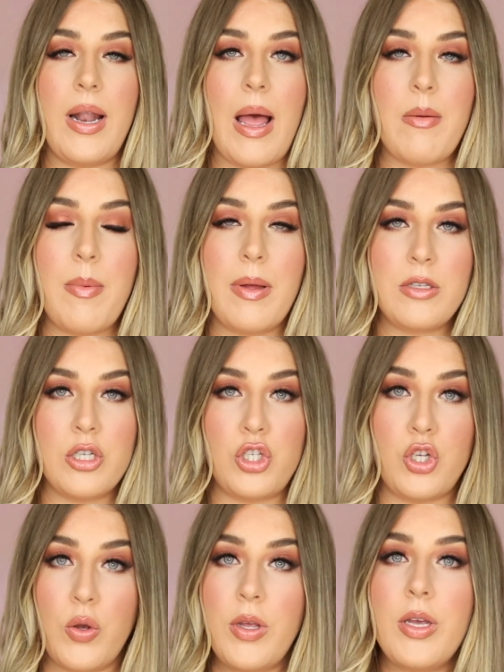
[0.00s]
I'm about to
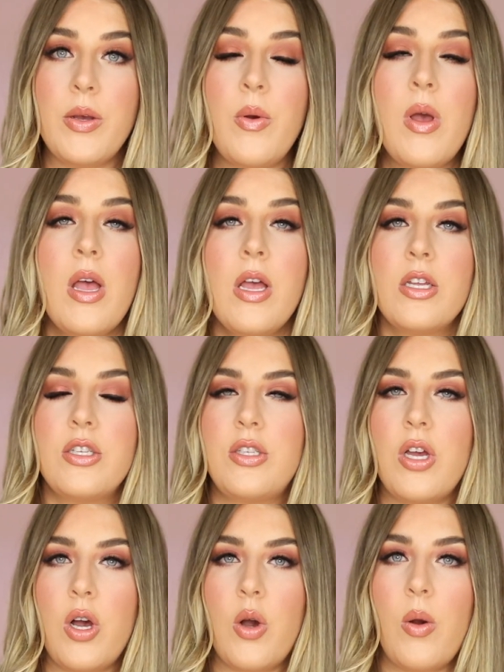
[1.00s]
show you.
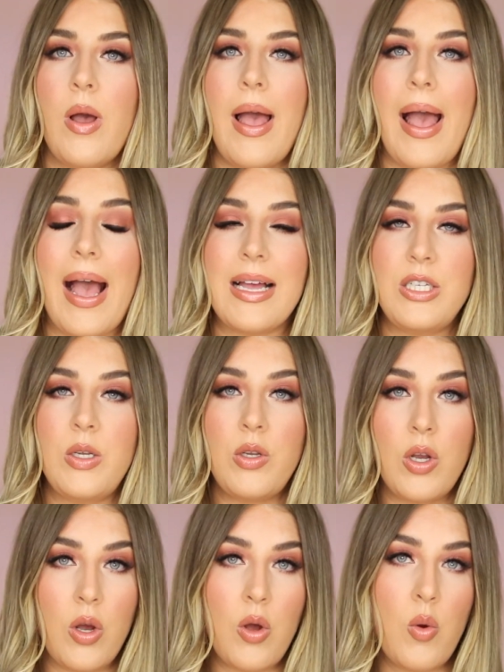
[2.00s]
So as you
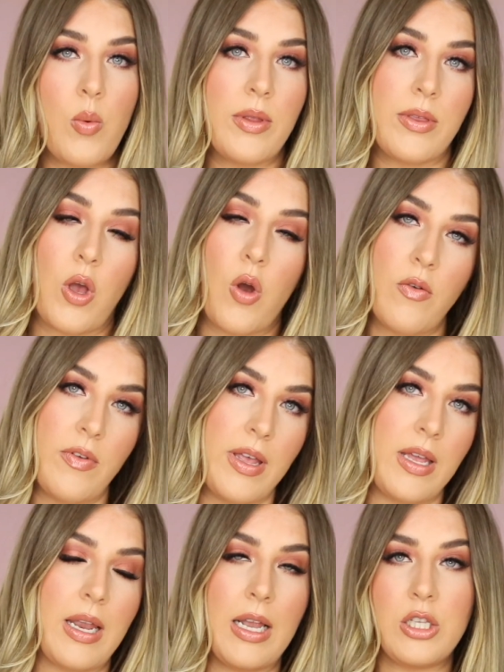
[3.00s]
know, with
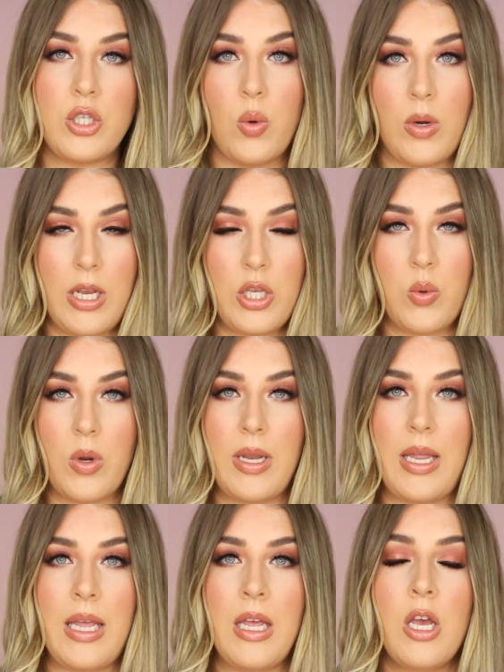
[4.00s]
COVID in
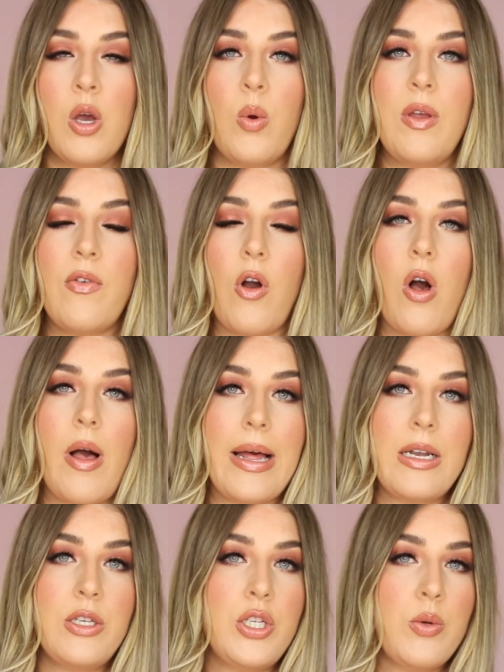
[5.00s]
2020, we've all had
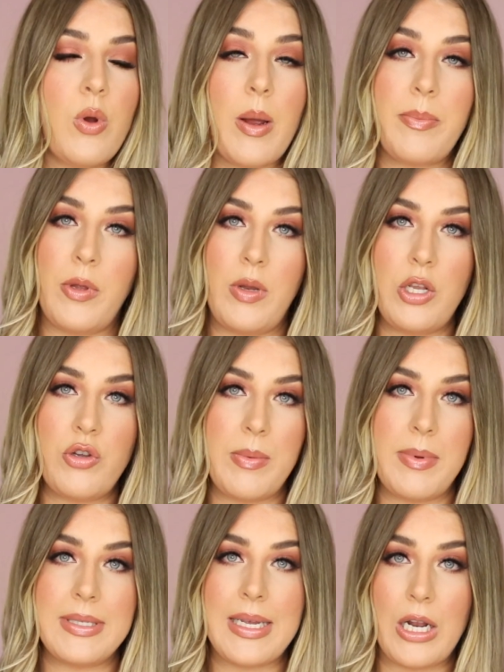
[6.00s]
to do our beauty
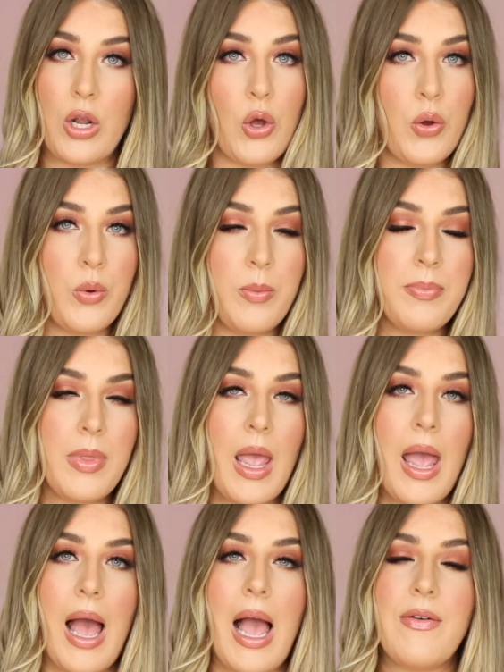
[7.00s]
treatments at home.
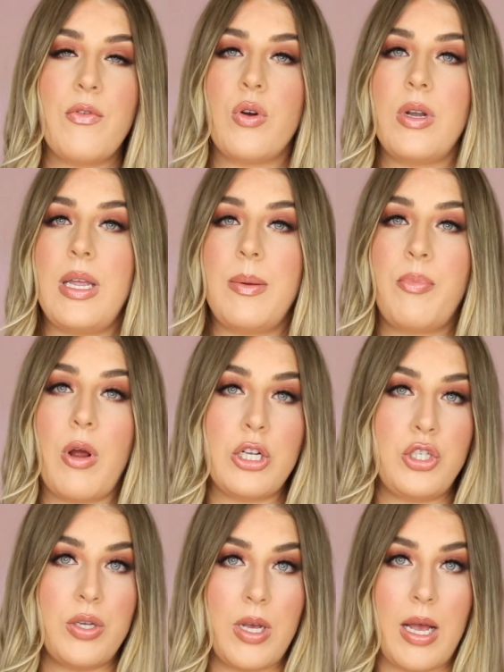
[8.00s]
I've already
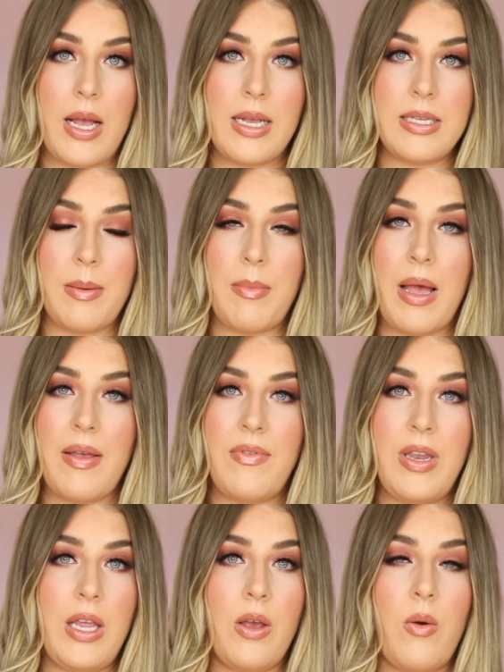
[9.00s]
brought you guys my
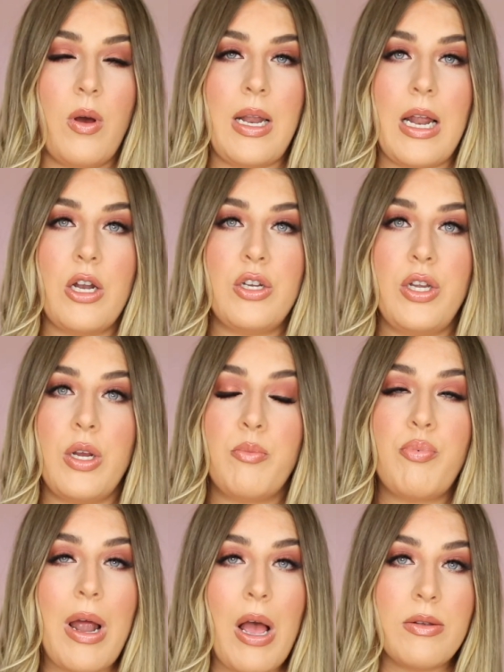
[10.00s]
video on how to do your
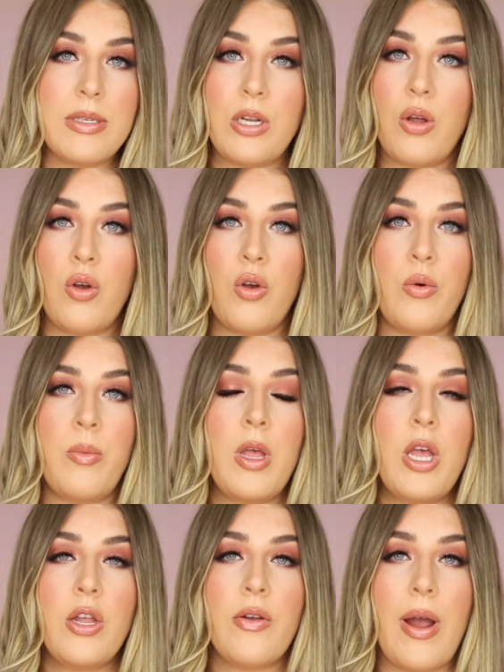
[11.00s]
brows at home,
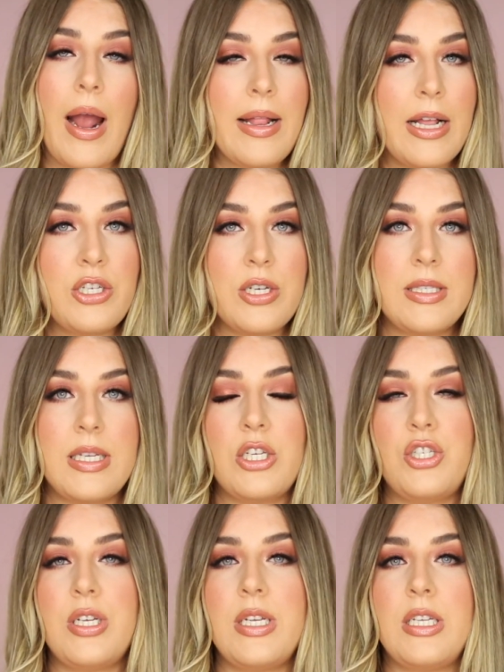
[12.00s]
your eyelash
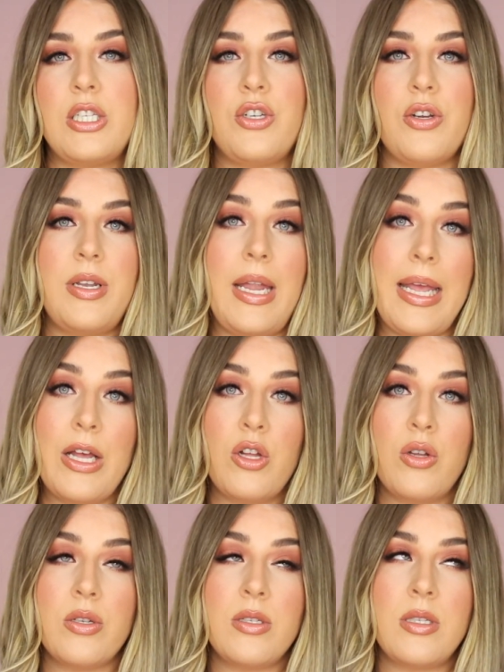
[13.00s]
extensions, your
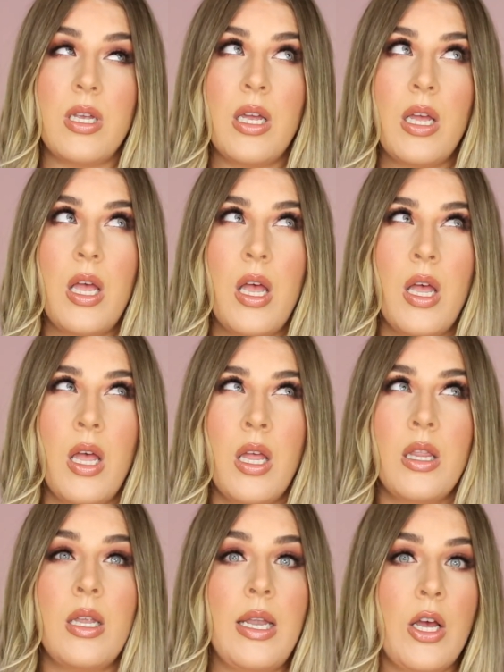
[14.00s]
nails.
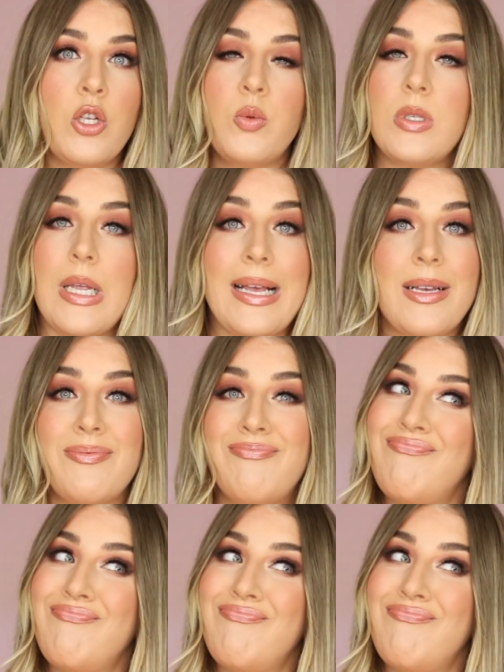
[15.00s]
The nails was like